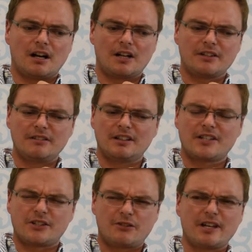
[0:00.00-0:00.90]
I don't think
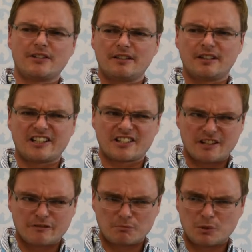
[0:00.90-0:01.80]
that's a trend. I think that's
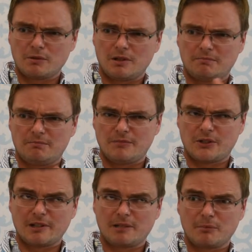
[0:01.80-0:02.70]
kind of a more a
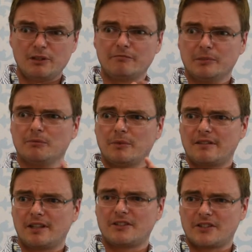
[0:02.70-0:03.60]
solid movement where
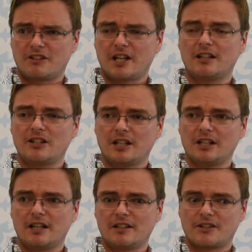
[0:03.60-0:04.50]
things are
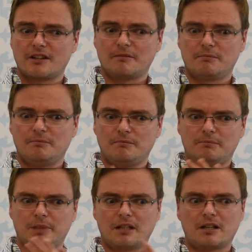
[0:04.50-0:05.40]
changing and it's going to
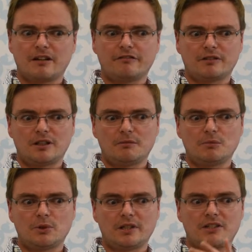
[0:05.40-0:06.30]
be kind of a
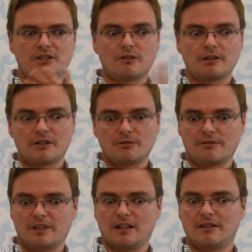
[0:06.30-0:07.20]
more historical
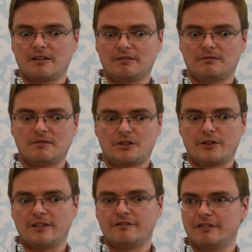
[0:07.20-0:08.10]
thing than a
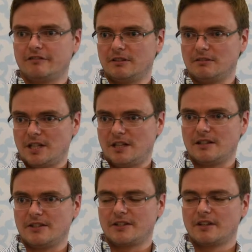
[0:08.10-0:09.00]
trend for a few
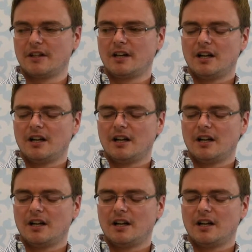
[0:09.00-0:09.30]
years.